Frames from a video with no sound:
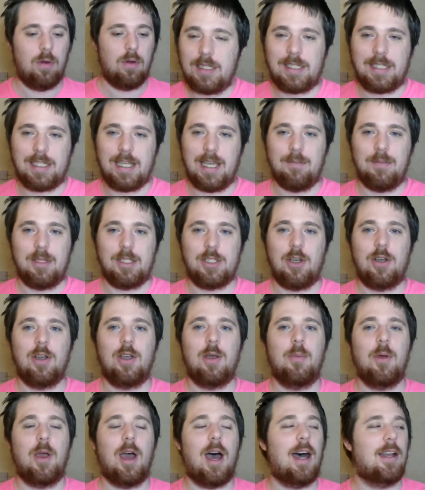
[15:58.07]
It's time to talk
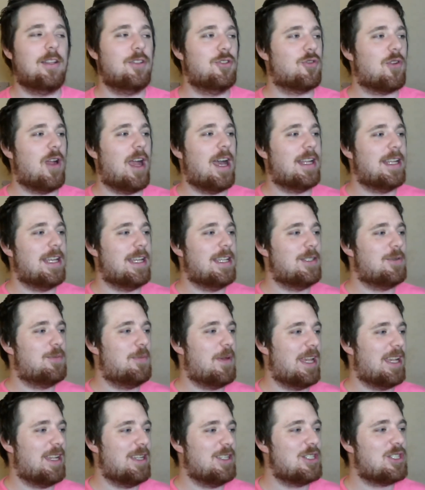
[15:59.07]
about Andrade's
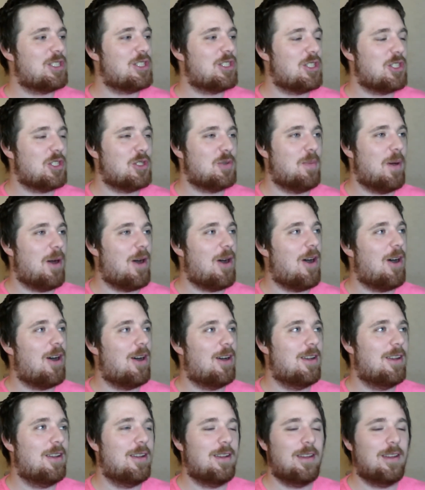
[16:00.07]
biggest spot.